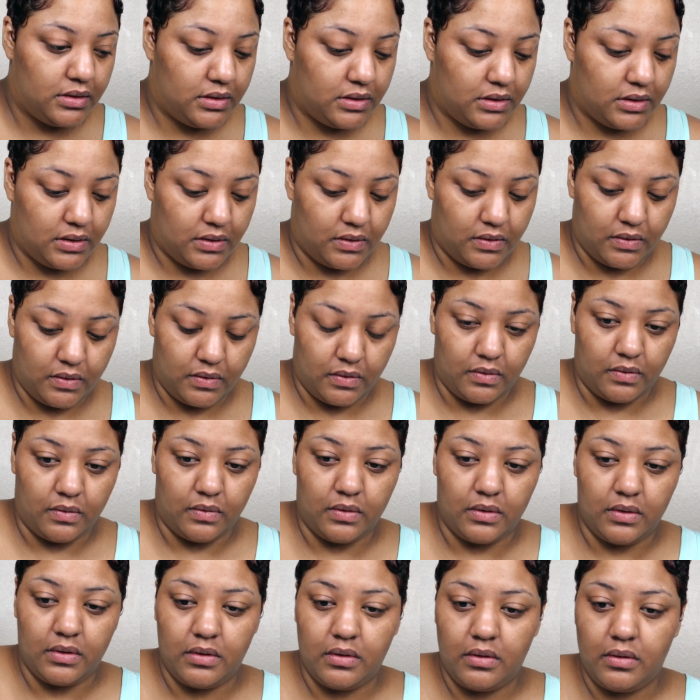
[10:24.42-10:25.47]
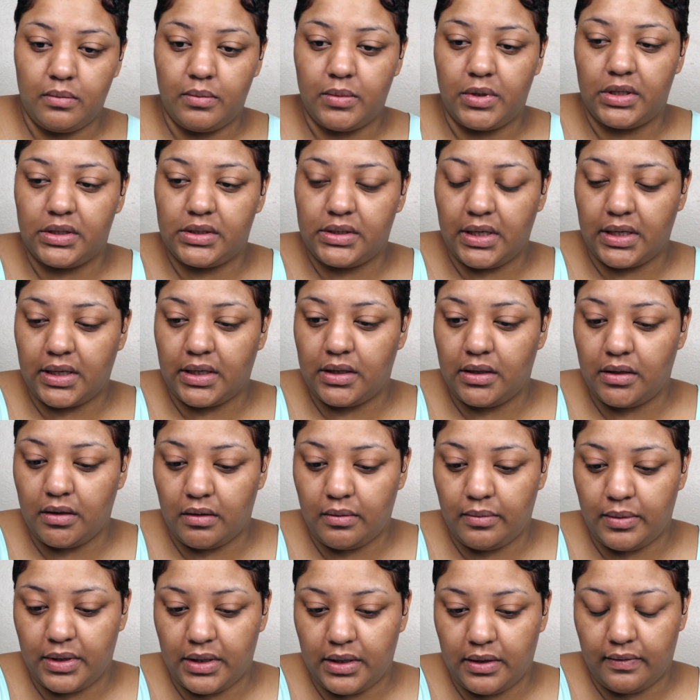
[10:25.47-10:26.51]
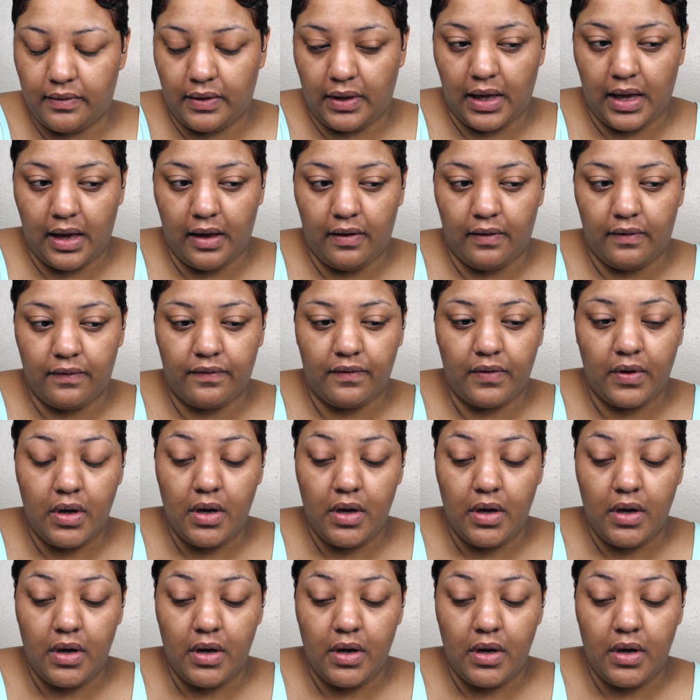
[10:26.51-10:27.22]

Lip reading: So I'm going to take a little bit of the e.l.f.